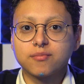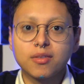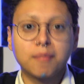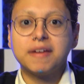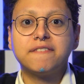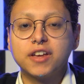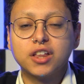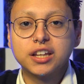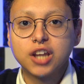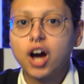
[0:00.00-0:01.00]
me
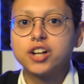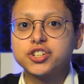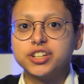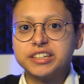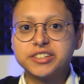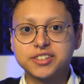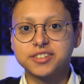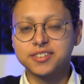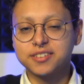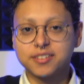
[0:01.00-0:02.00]
feeling
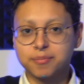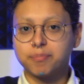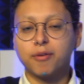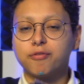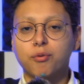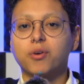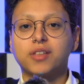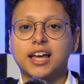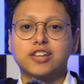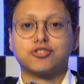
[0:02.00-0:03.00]
nauseous before
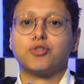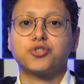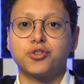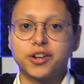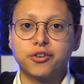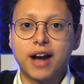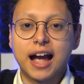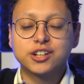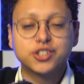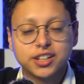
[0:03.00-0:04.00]
like a social
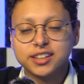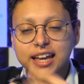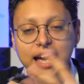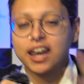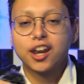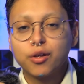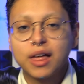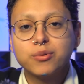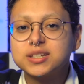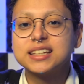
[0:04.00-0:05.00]
interaction. Like, I didn't know
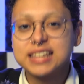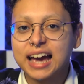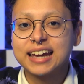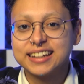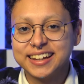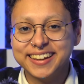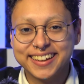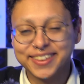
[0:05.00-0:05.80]
that was anxiety.